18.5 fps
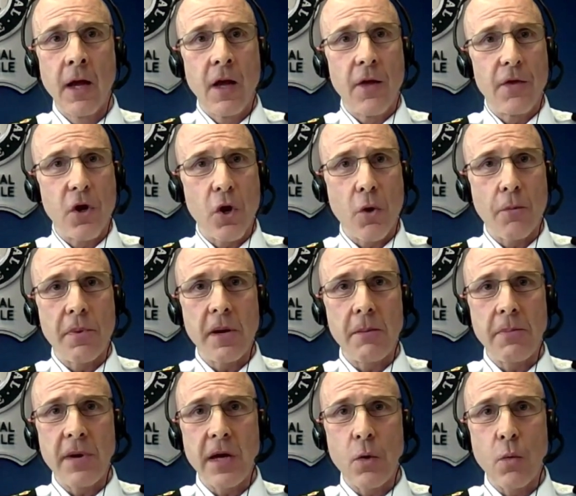The
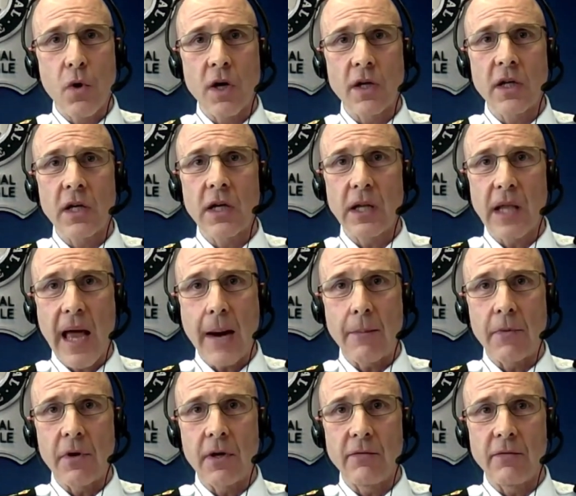OPP worked
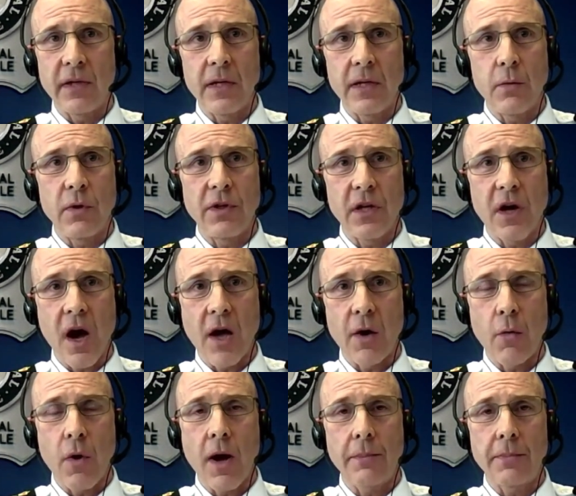collaboratively with the
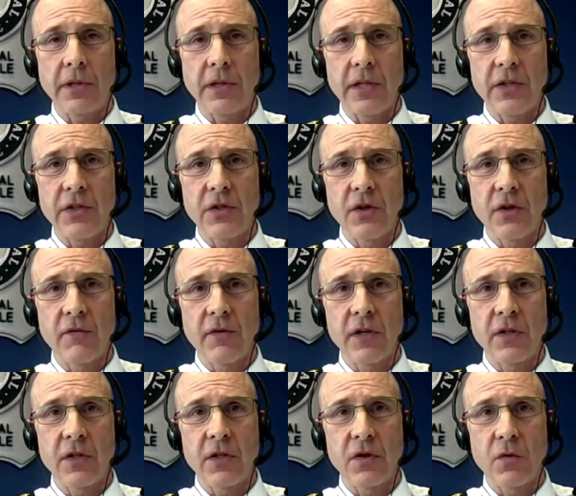Ottawa Police
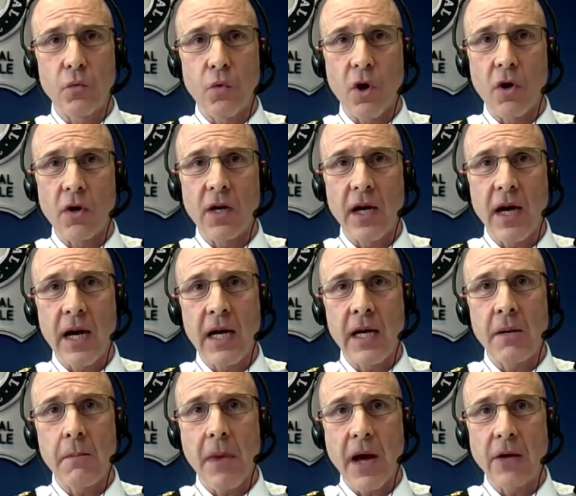Service, the Royal
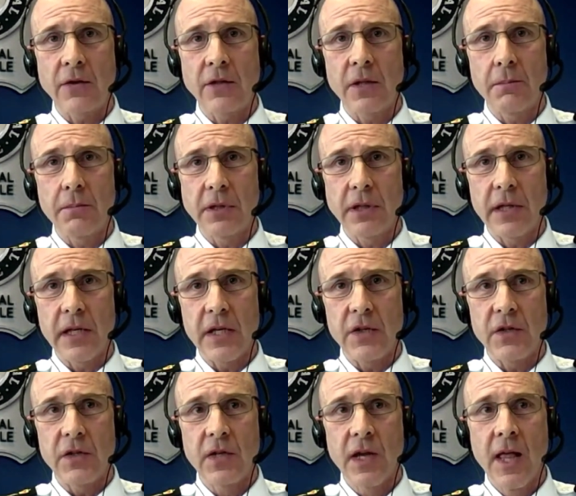Canadian Mounted
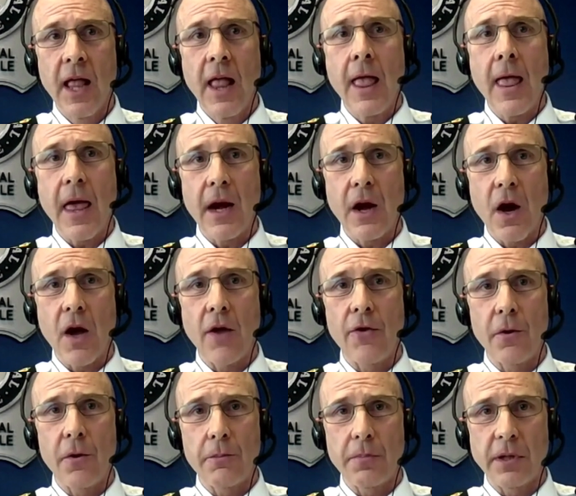Police, and
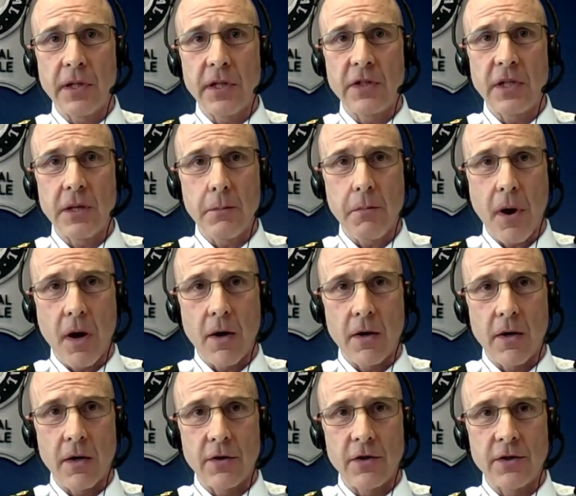other policing
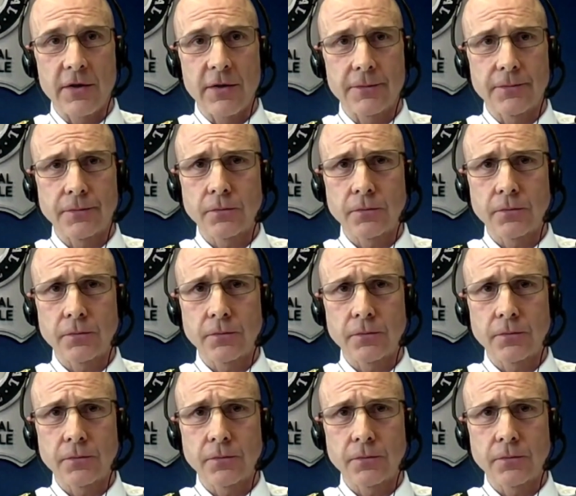partners